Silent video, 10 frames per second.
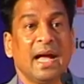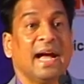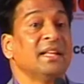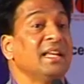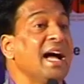
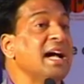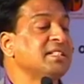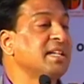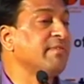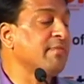And the
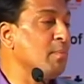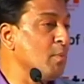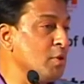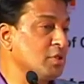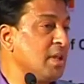last and
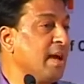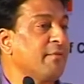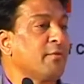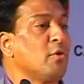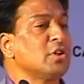foremost,
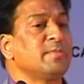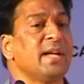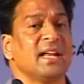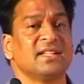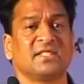of course,
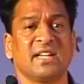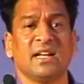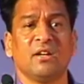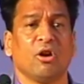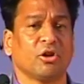we
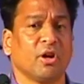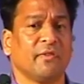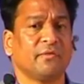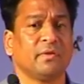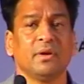understand a lot
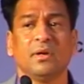of